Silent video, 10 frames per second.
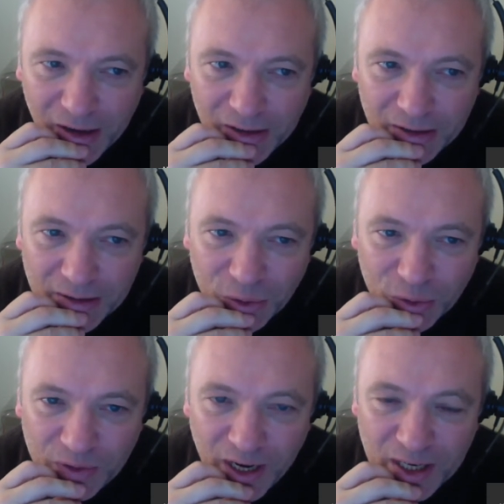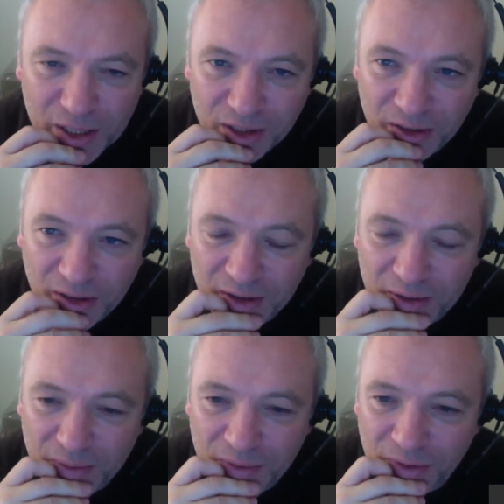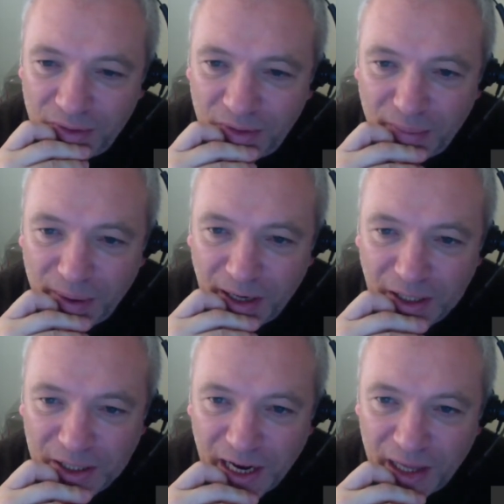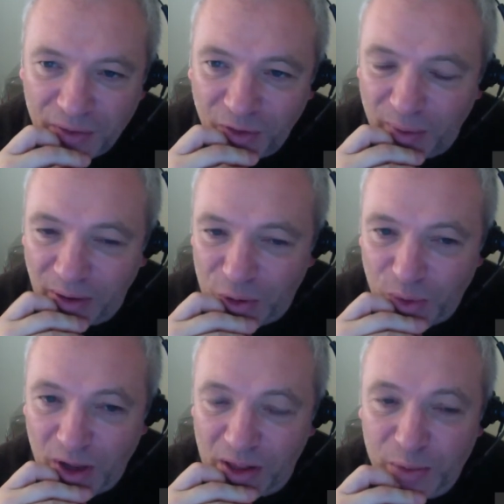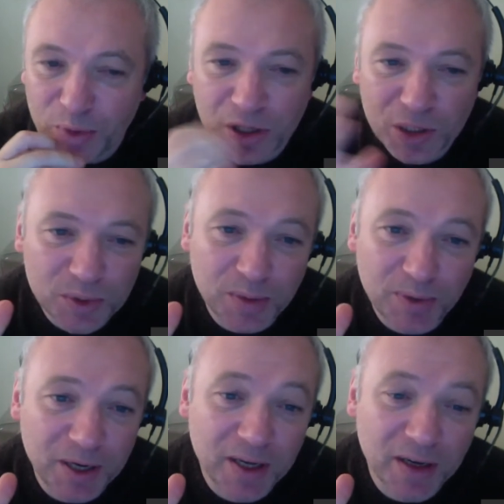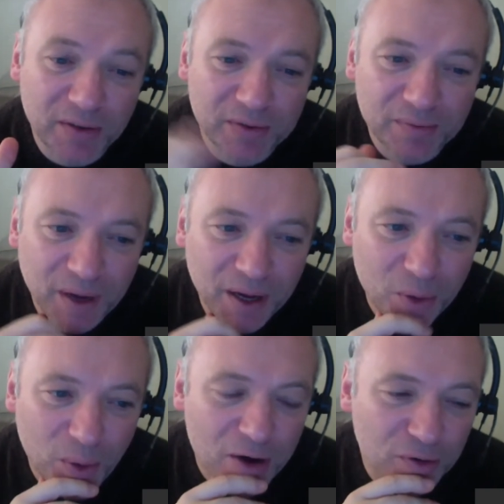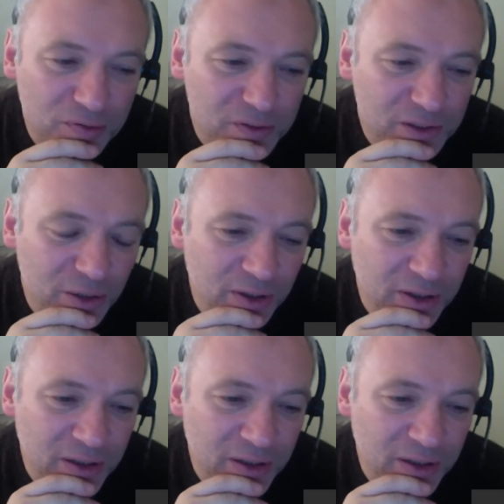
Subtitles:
sort of data that they'd managed to gather from elsewhere that this person was completely kind of unaware of. So I think